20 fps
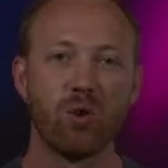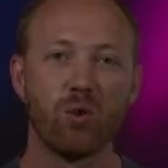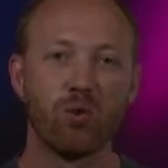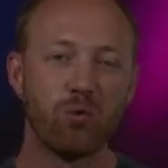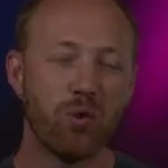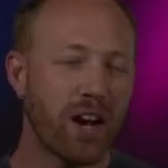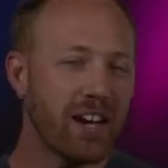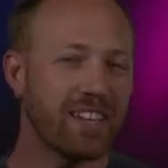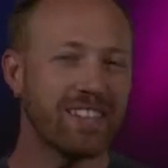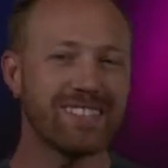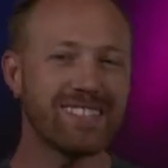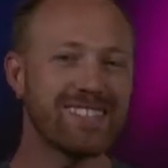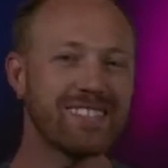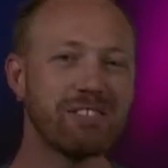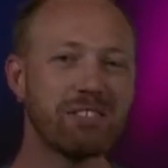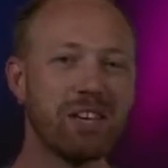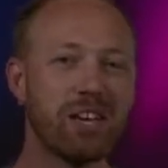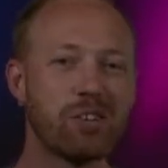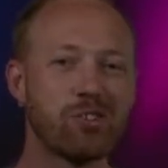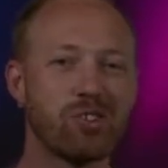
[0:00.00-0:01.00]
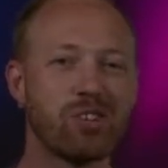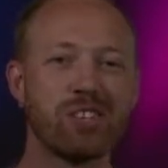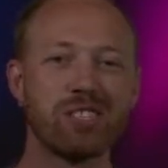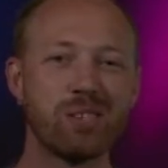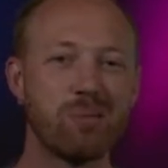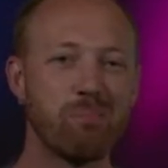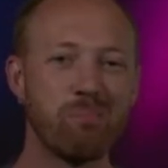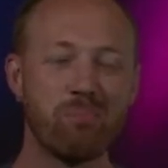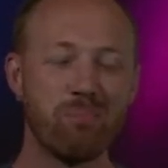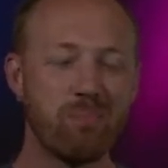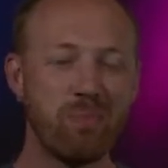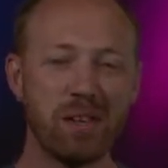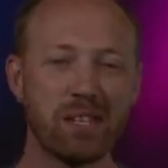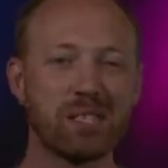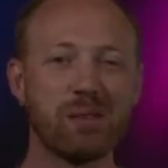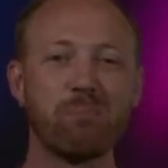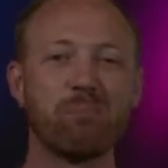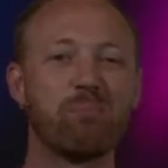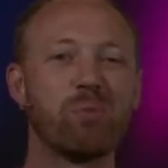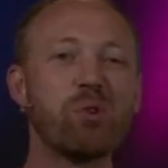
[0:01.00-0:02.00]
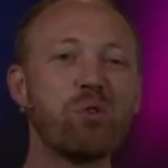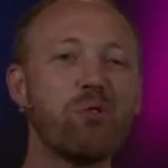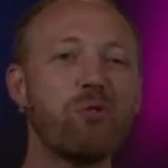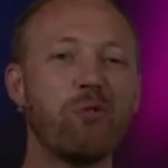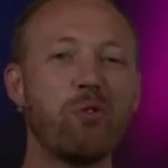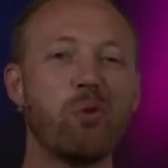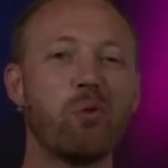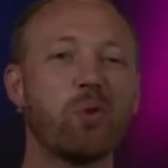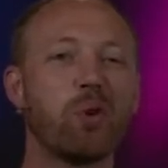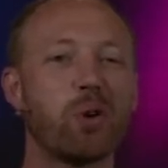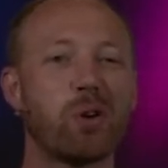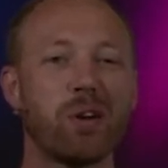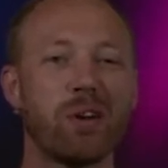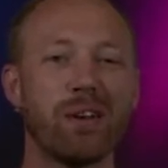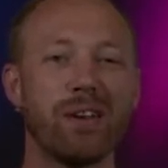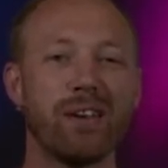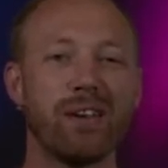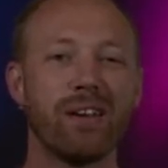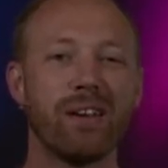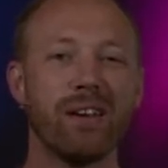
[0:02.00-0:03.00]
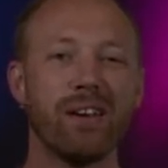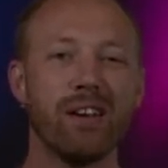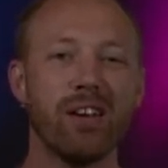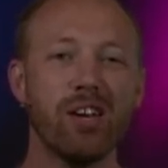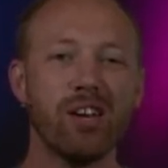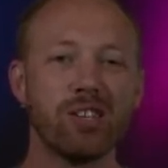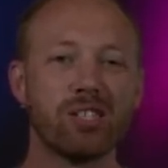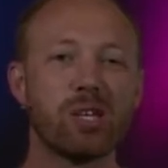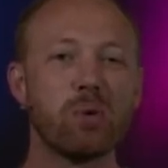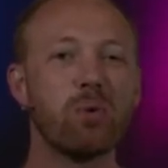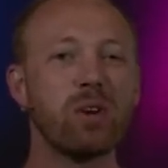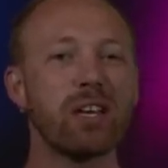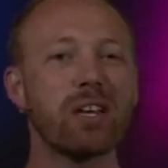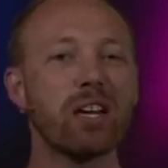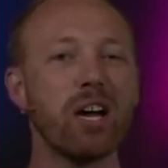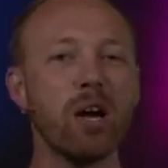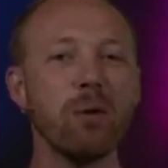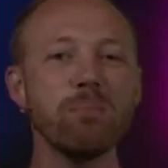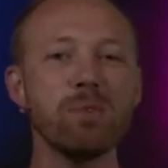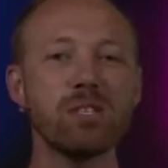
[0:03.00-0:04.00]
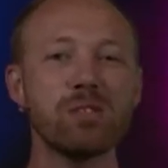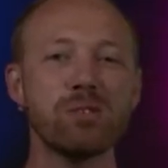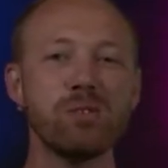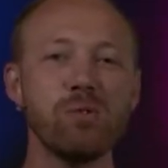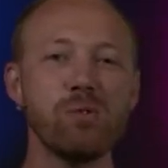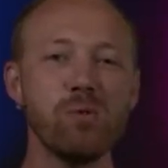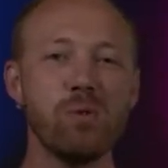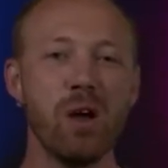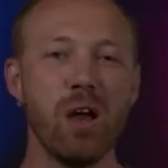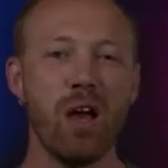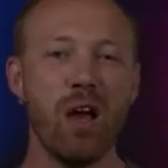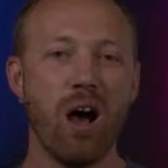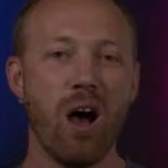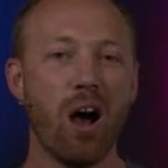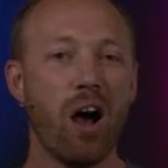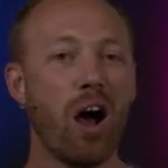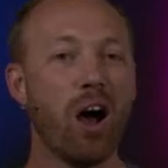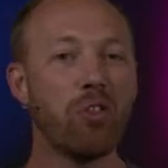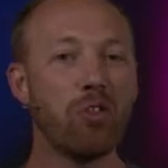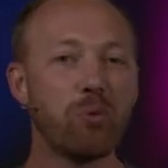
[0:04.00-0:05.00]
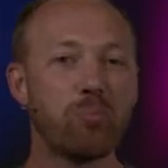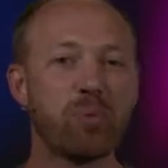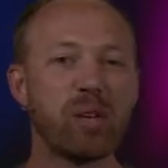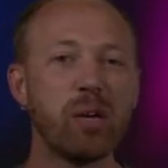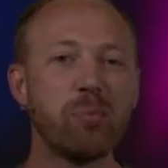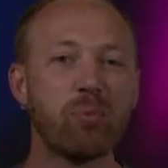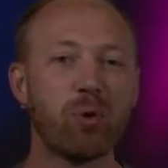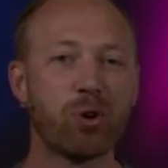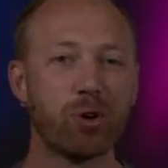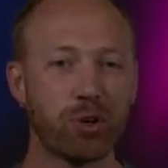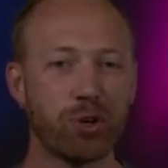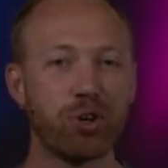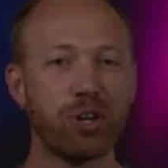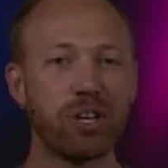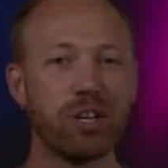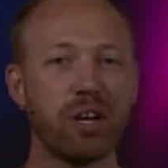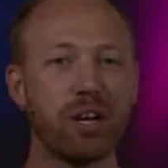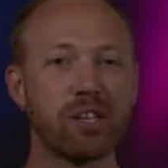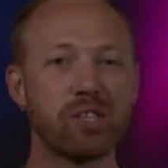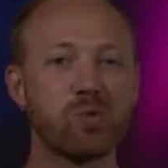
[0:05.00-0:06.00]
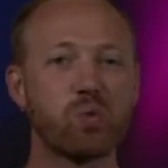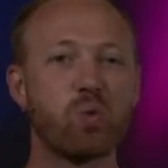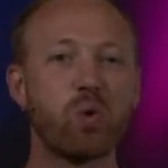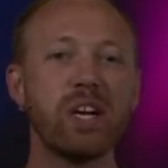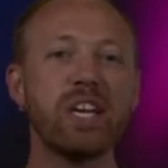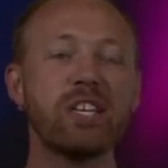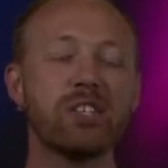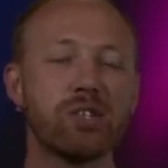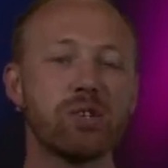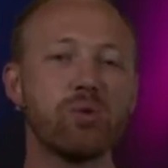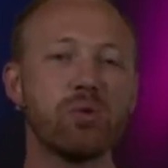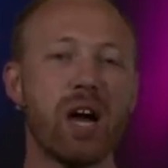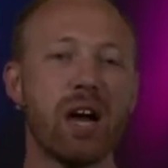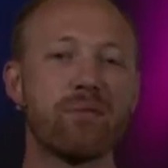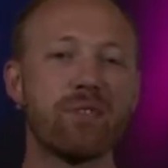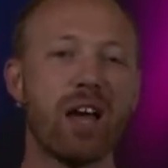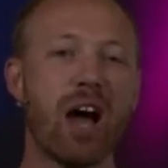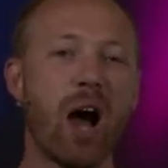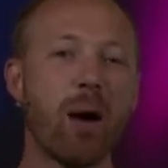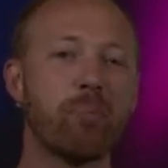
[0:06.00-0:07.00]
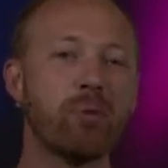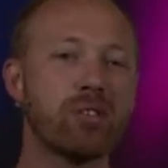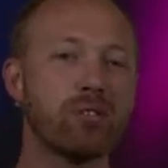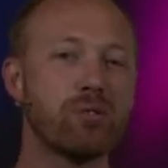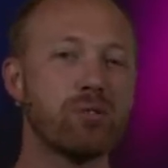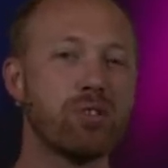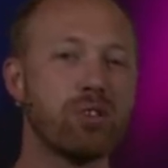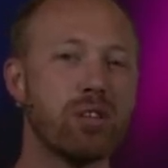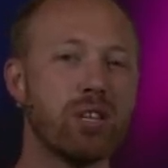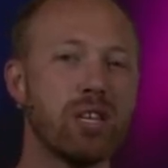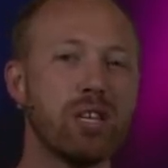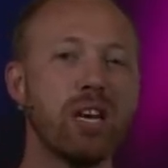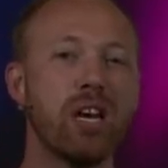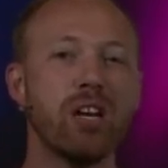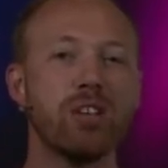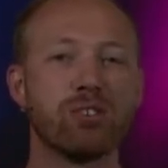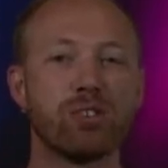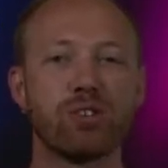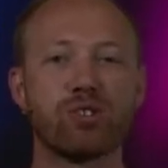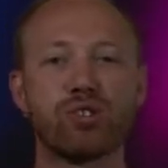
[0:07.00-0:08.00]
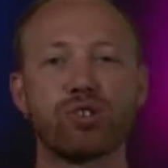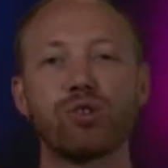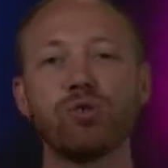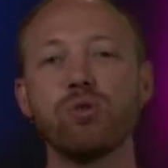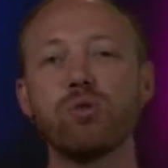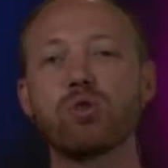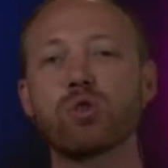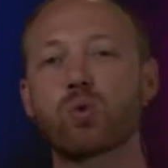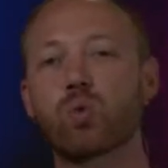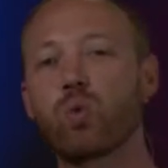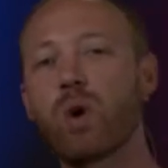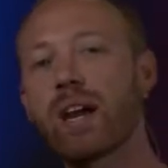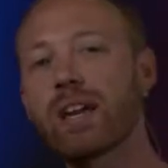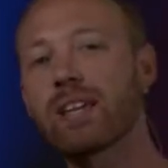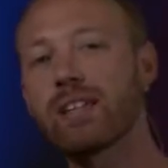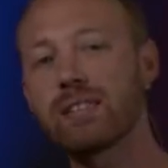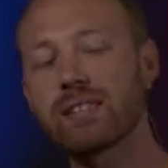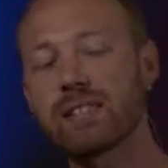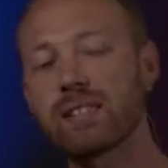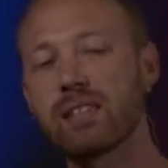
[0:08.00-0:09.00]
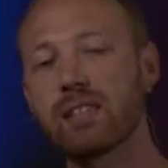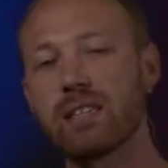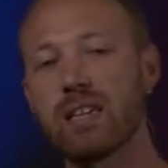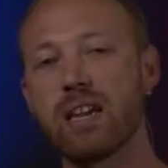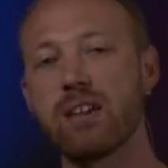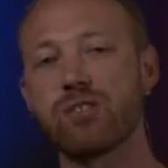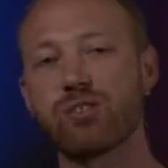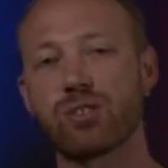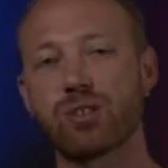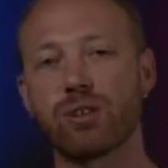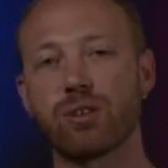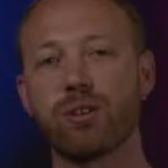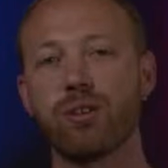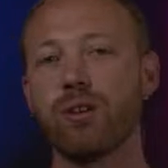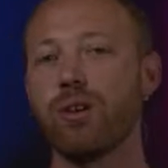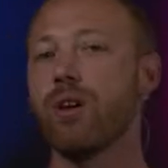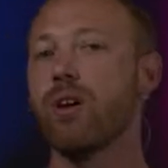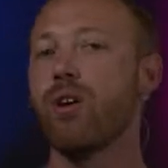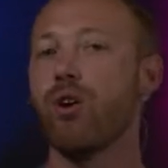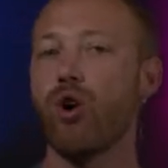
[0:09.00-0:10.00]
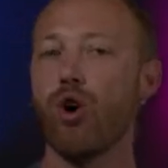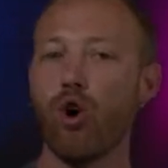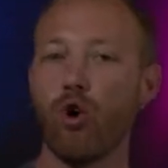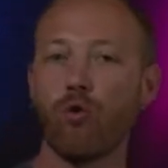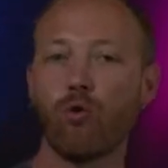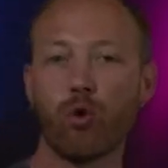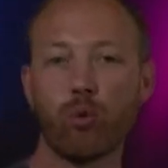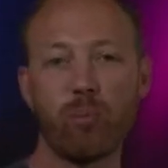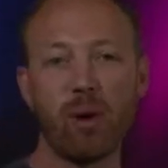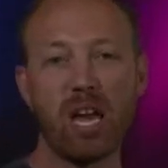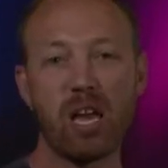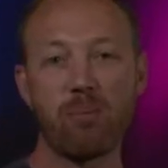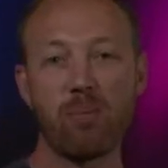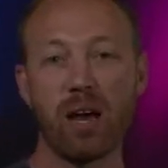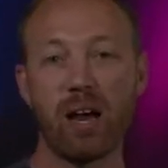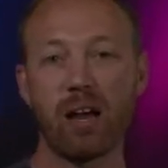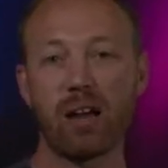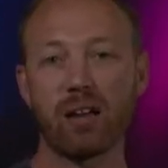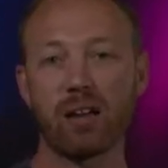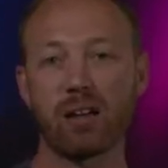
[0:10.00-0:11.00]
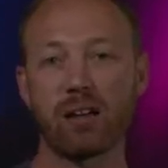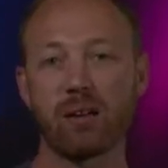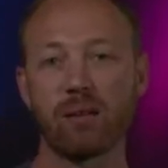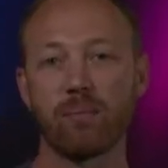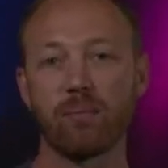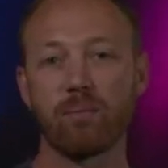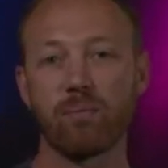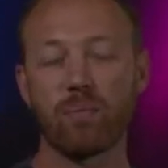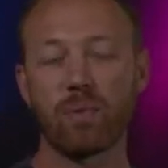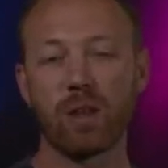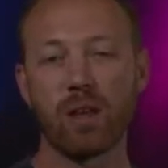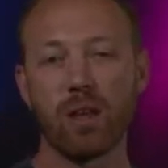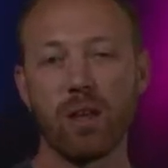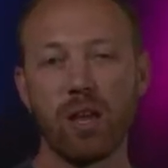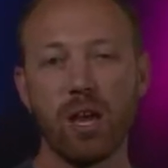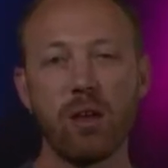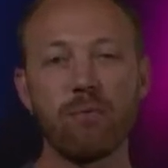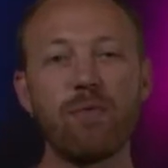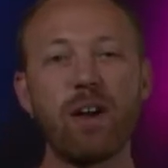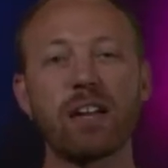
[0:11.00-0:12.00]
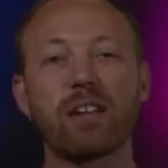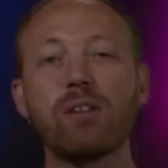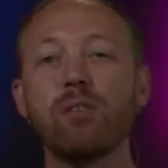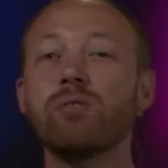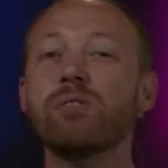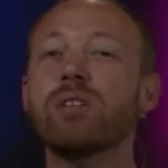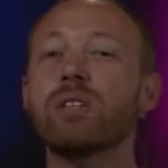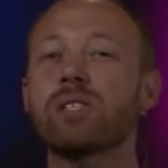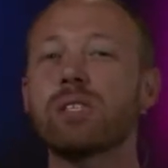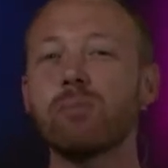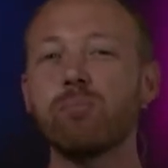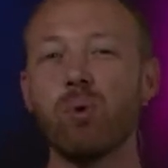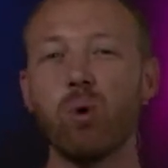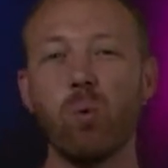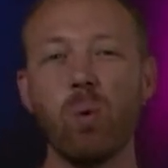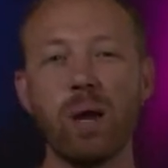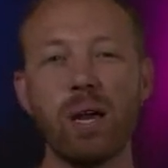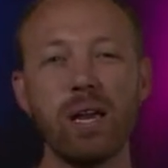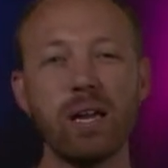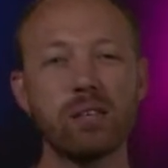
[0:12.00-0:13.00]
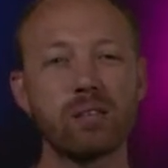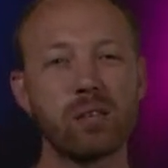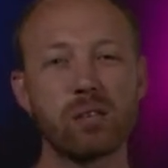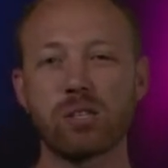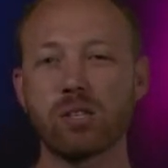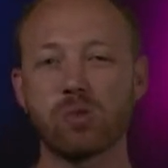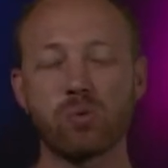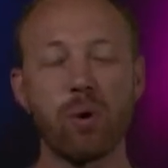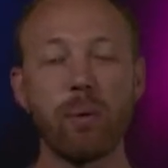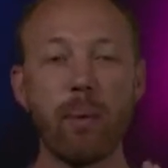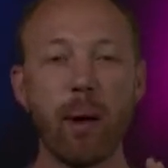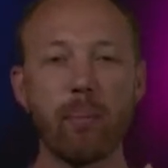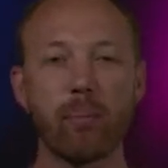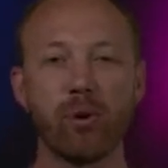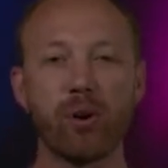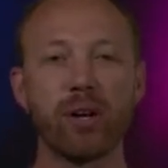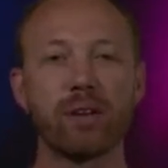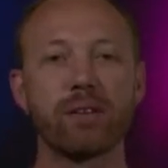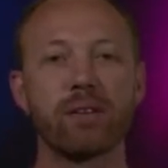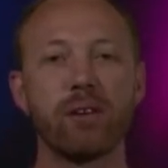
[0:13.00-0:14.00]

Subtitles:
Reconciliation. It's a beautiful word. You see, when it comes to other people hurting us, we too have the opportunity to choose reconciliation over payback. In fact, here's a simple way to just remember it.